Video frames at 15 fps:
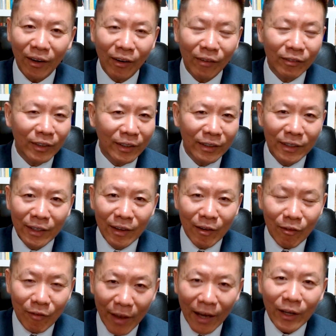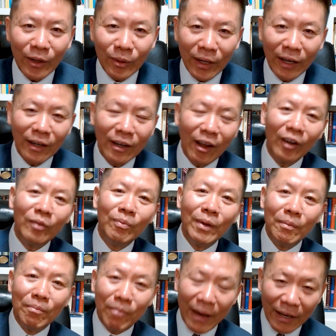Our value cannot
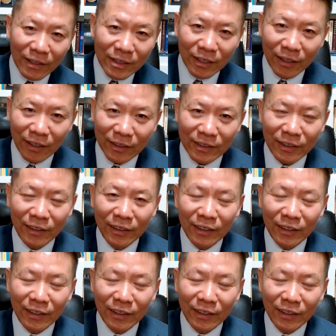be bented.